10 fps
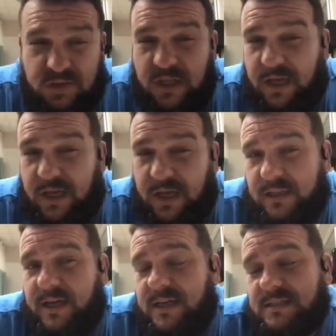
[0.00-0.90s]
Most
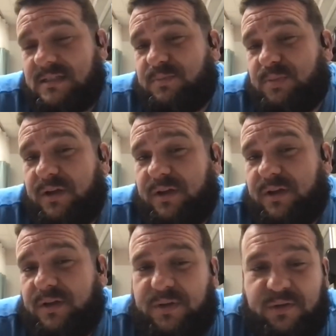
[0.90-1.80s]
likely, guys,
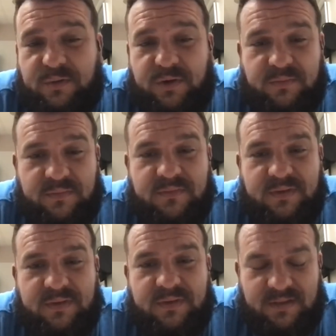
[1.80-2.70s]
it's probably gonna be
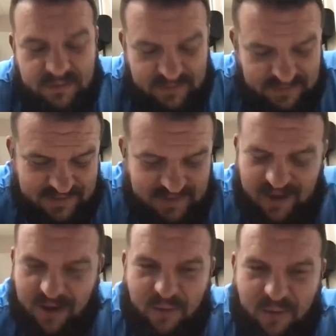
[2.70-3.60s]
anywhere.
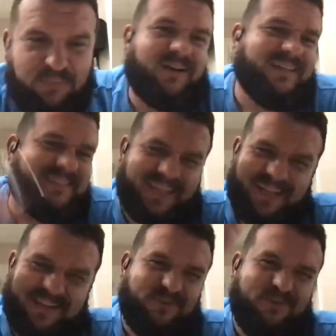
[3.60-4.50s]
Oh,
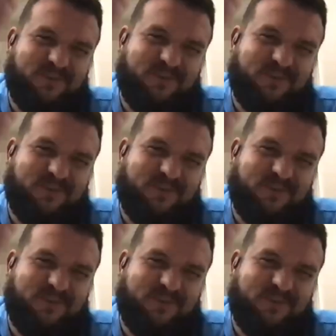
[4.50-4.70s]
Bryce, I